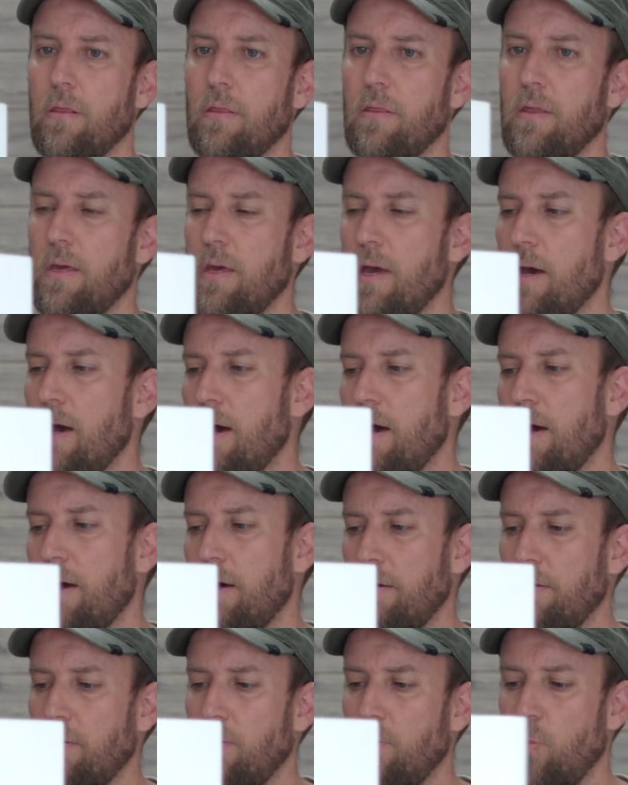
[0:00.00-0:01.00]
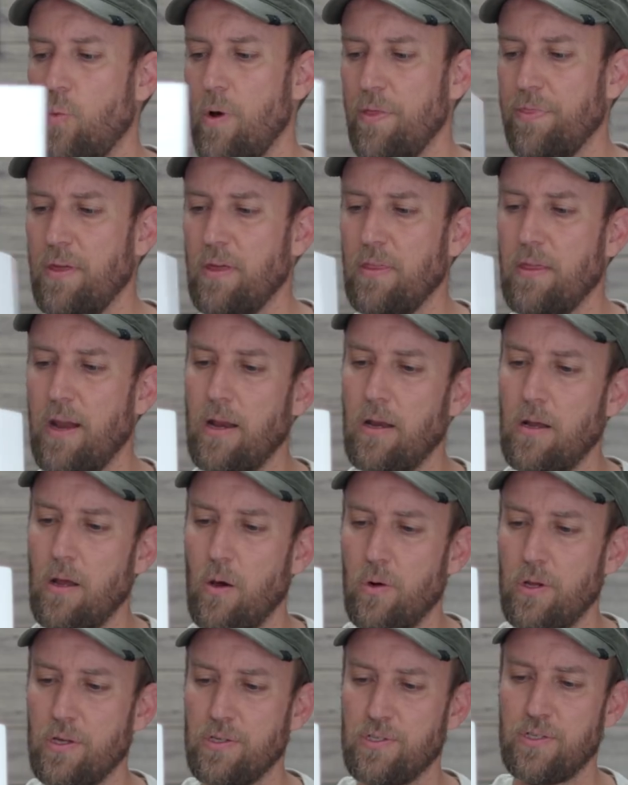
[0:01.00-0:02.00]
The uh, one thing that I
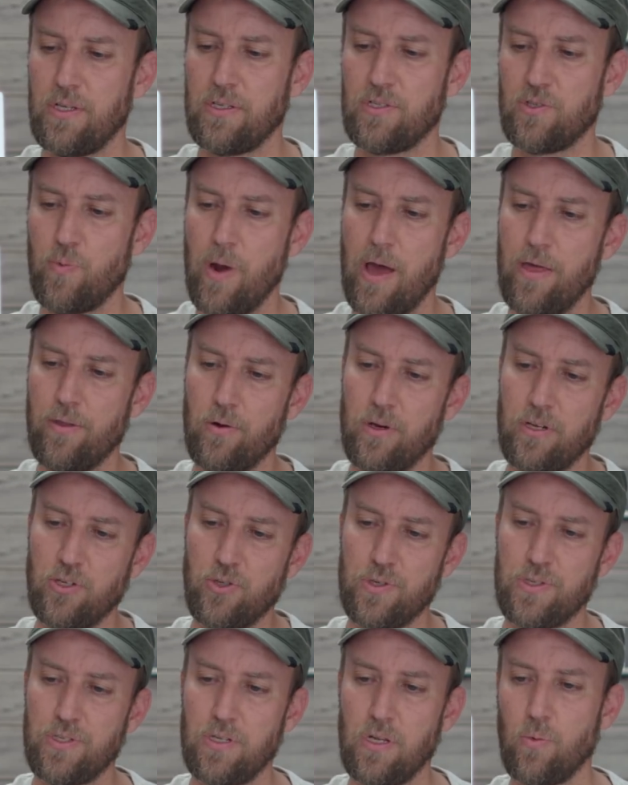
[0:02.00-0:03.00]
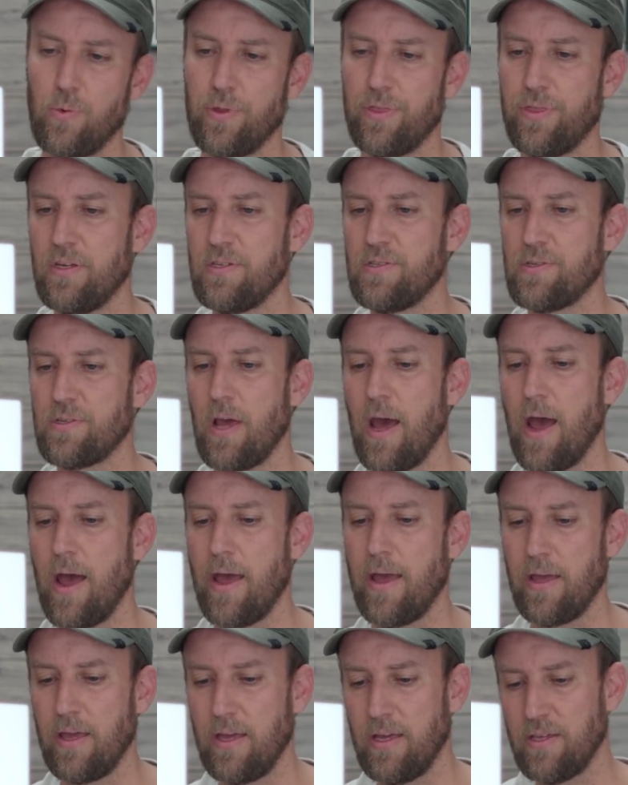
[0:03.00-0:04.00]
noticed that's rather interesting with this
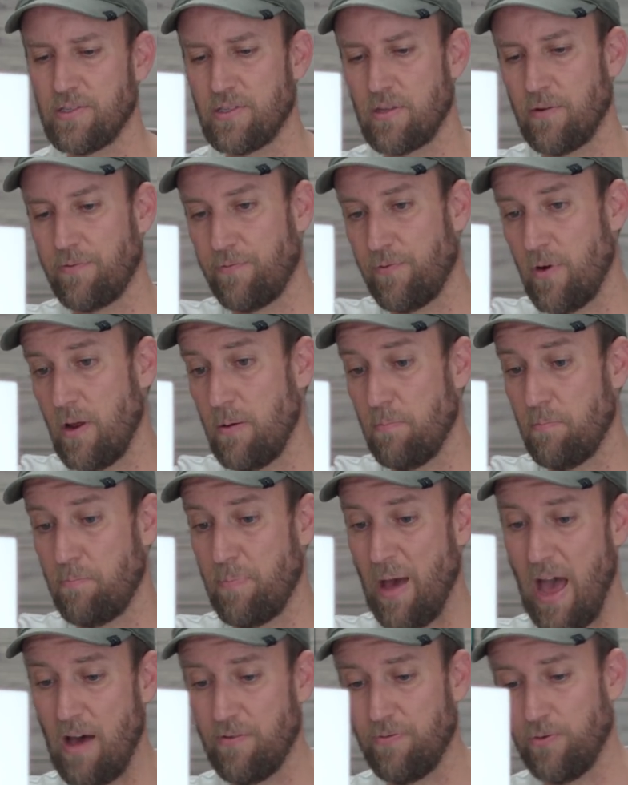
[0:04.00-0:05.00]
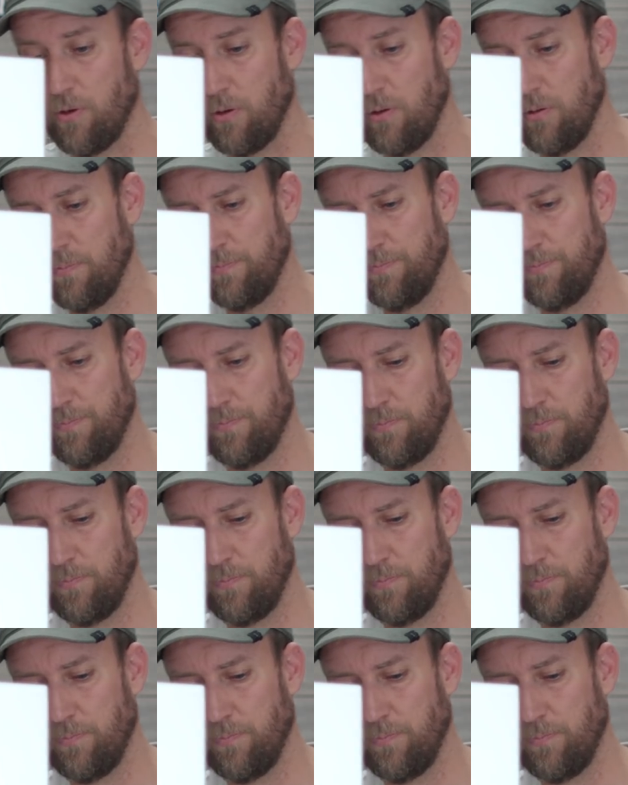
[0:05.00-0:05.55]
guy is the front baffle,